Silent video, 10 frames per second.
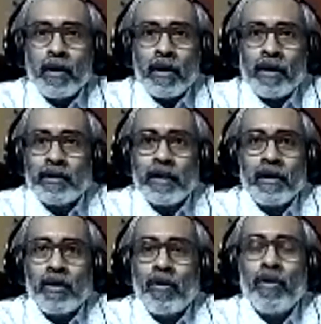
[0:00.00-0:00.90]
the
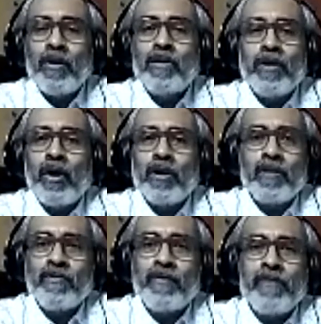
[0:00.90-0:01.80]
whole lot of
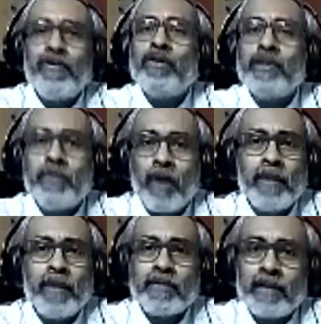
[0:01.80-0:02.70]
refugee problems
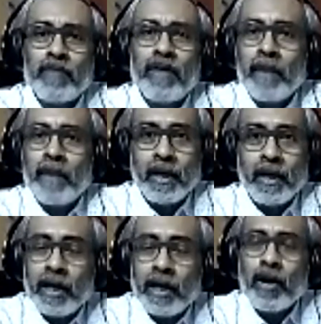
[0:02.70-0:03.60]
that we have been hearing
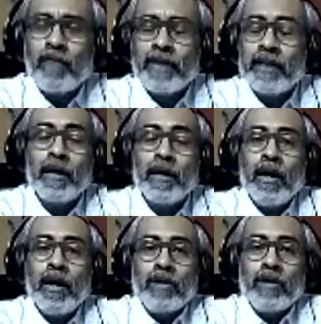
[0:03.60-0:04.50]
of, and the
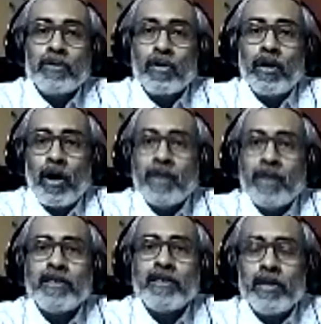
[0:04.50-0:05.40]
so-called horror
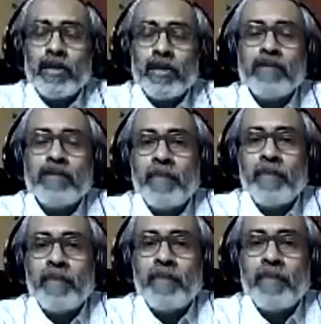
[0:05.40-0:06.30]
stories of people moving
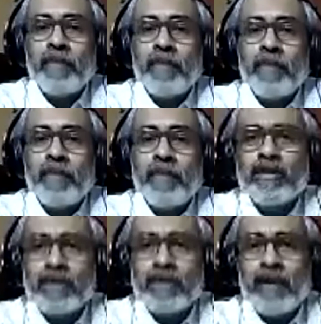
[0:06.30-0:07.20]
across
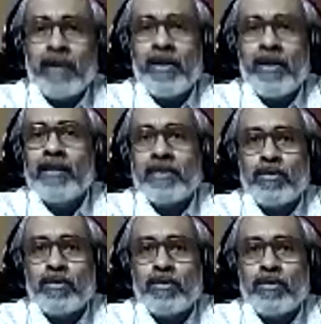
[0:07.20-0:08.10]
countries to
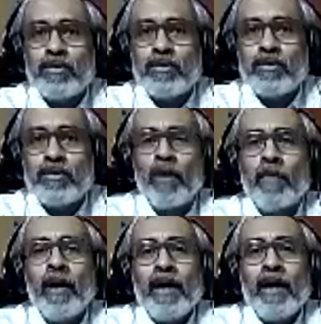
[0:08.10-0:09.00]
just move from
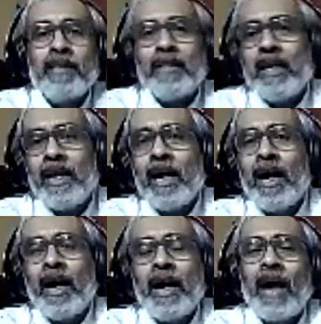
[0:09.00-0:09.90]
Syria
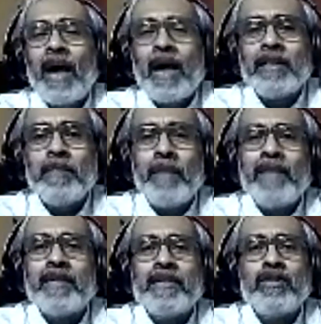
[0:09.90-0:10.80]
and other
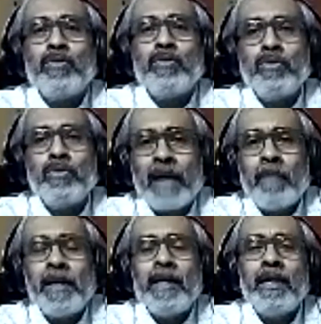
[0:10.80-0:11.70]
places to
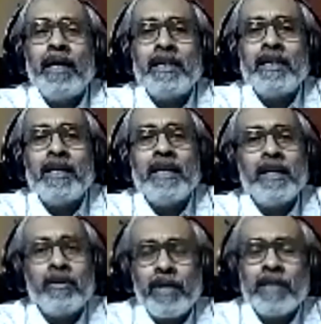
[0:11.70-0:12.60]
Germany and Italy and
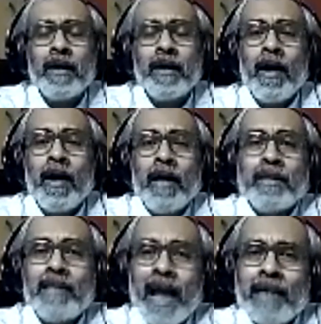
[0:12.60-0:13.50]
Greece,
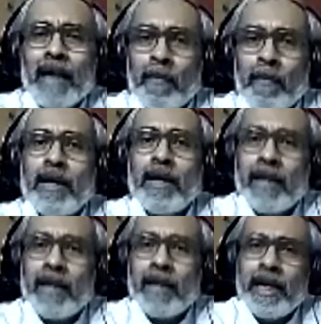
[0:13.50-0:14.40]
that happened in
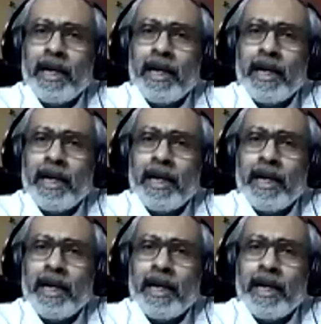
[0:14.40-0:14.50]
India.